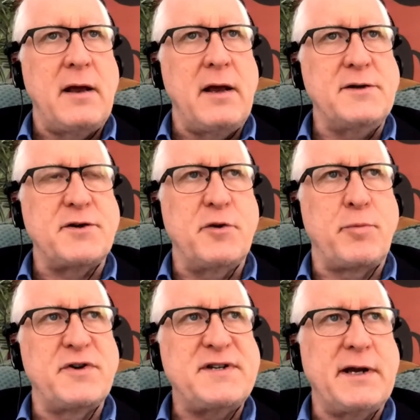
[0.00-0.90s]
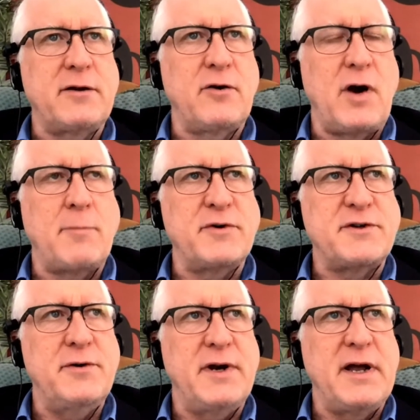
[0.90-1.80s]
And so the particular
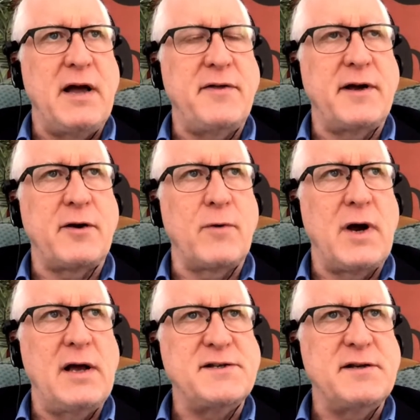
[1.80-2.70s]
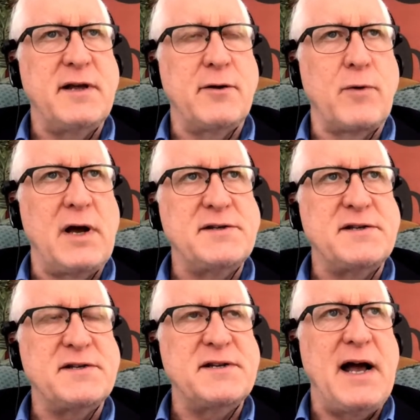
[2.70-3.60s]
opportunity I think arise that
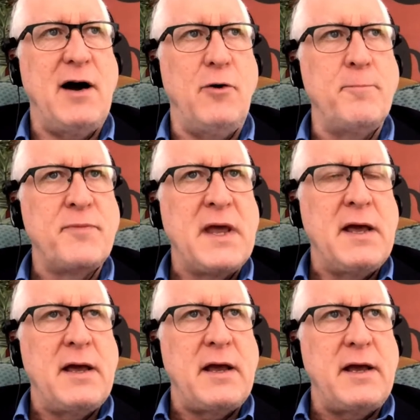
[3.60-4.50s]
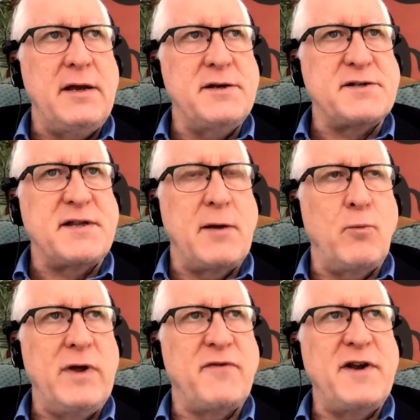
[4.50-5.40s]
arises now is
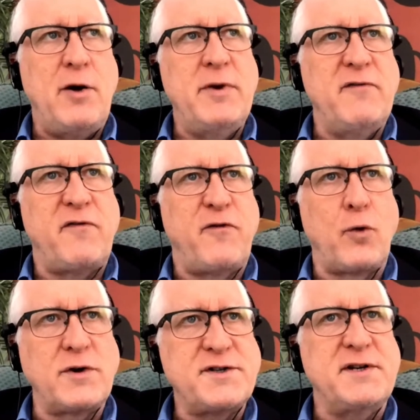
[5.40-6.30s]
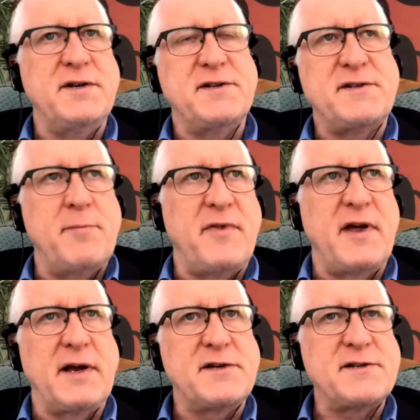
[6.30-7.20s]
that we have now been forced into some
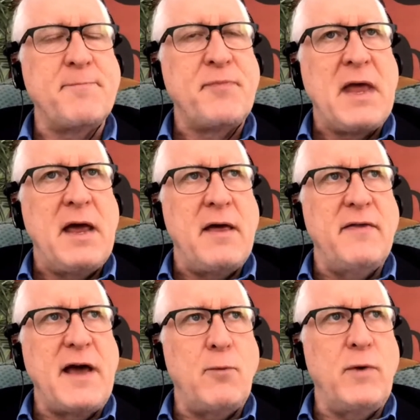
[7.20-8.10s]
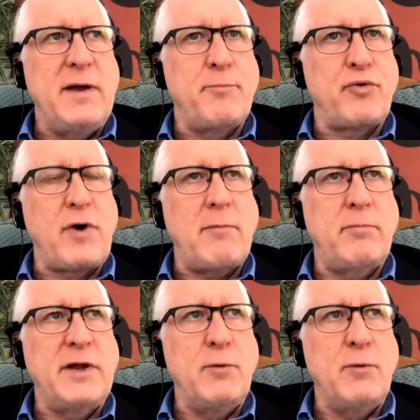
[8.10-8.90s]
things that we probably